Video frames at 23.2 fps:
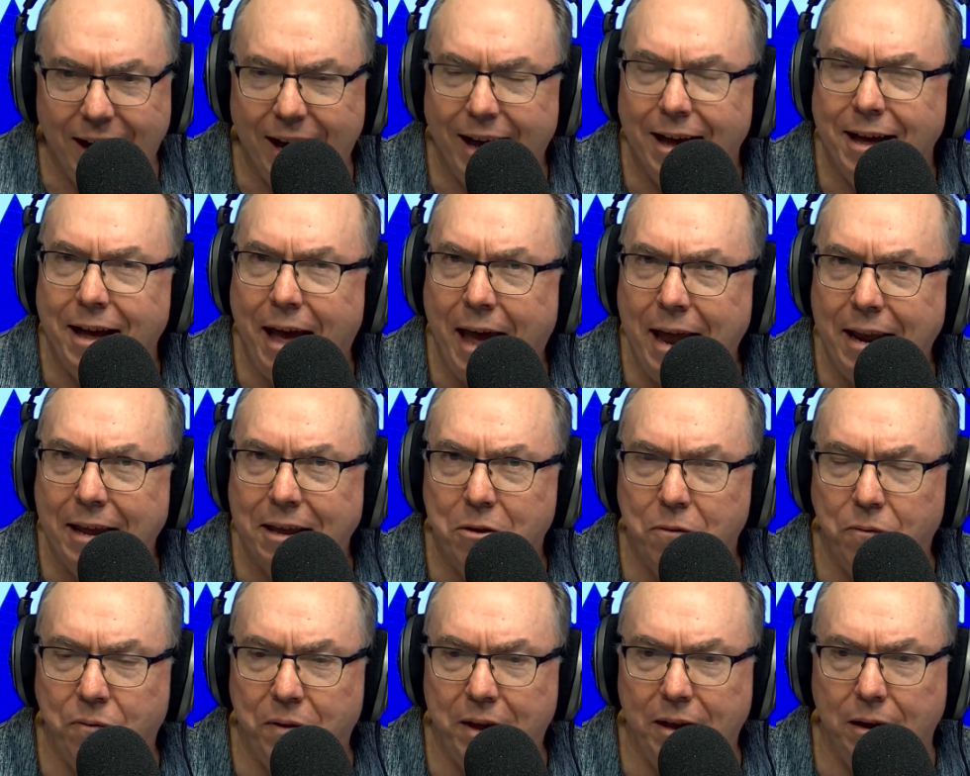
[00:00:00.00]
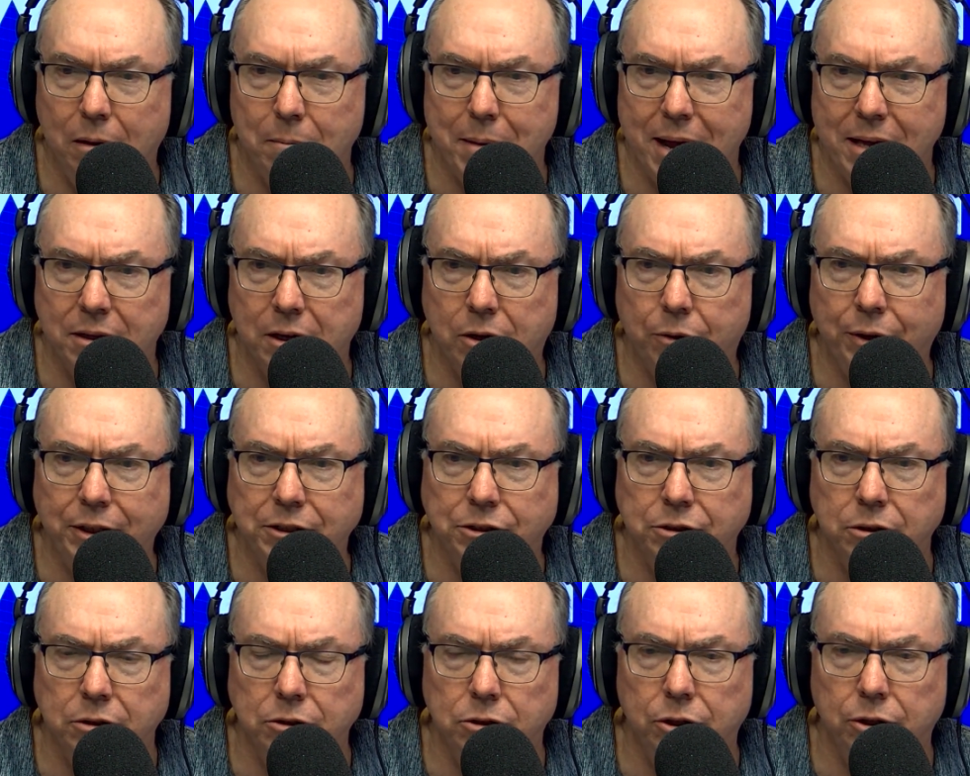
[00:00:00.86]
Uh, how do you feel about the
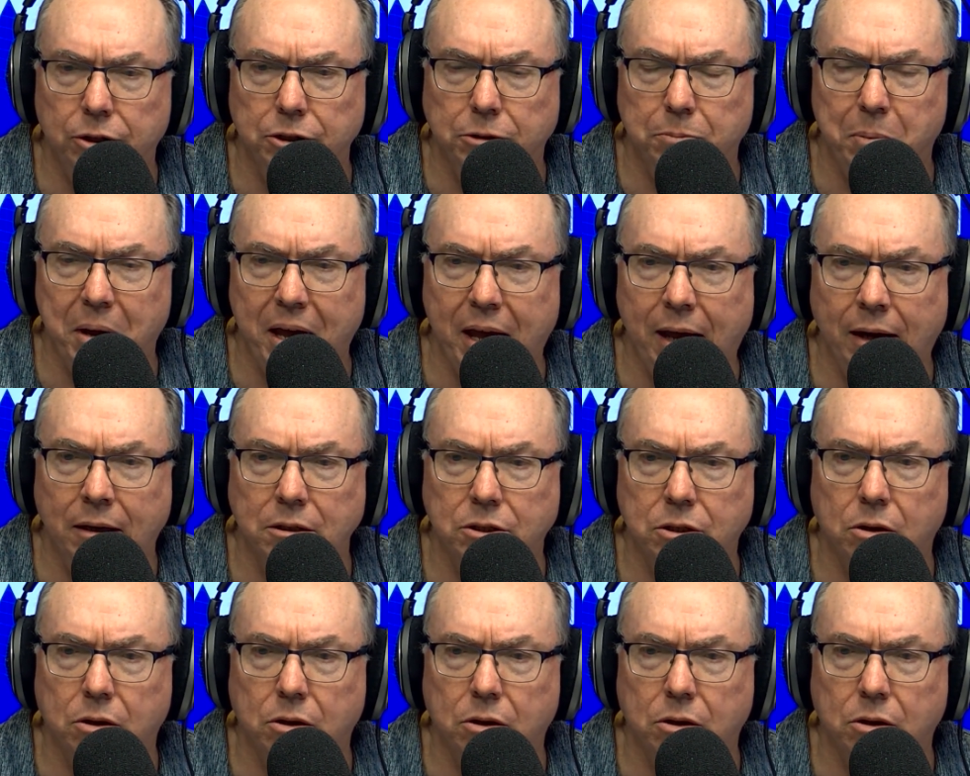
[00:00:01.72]
Christian church being